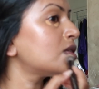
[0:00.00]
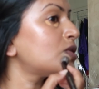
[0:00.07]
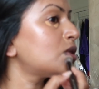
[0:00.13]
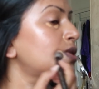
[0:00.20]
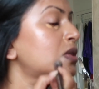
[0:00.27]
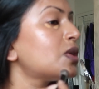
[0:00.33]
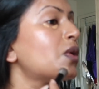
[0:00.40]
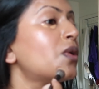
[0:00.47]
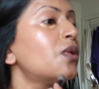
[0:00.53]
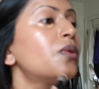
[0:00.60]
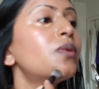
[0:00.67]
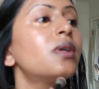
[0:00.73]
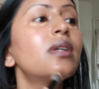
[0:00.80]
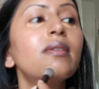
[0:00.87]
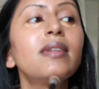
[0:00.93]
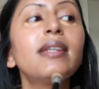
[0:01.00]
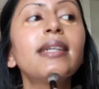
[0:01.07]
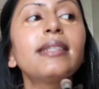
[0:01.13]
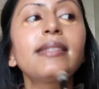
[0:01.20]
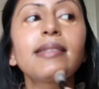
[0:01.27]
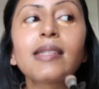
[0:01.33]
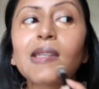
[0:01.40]
so
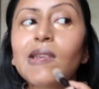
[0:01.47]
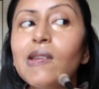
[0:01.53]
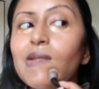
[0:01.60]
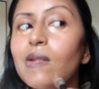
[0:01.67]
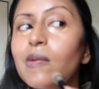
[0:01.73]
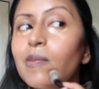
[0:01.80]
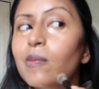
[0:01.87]
nicely.